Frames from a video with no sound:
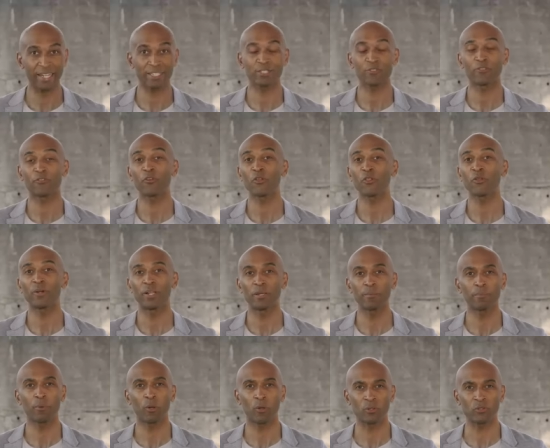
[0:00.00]
And as a further
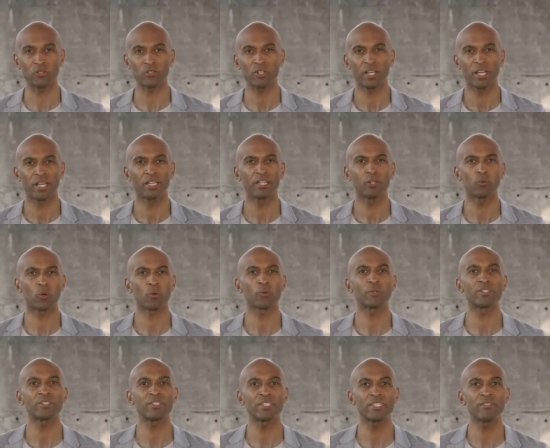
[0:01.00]
impulse, it will
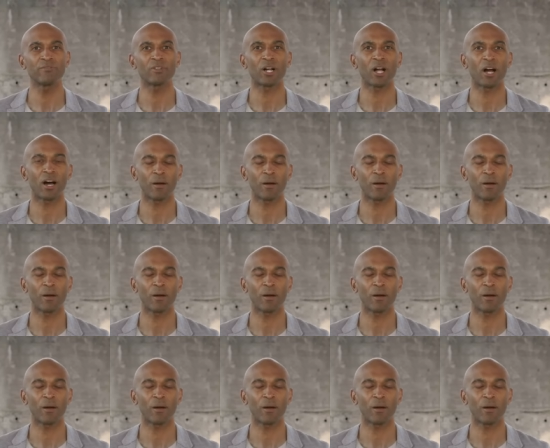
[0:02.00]
receive a